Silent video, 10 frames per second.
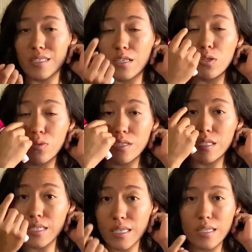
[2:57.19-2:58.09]
you're
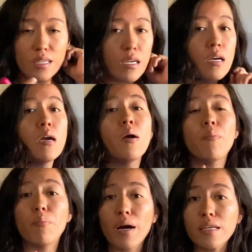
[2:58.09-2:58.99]
seeing,
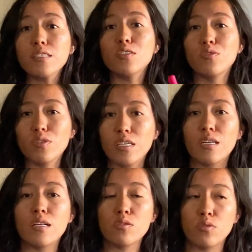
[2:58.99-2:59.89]
but you can
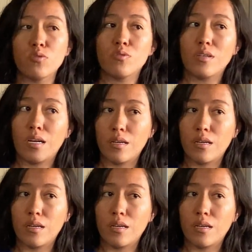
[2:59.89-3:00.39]
also use a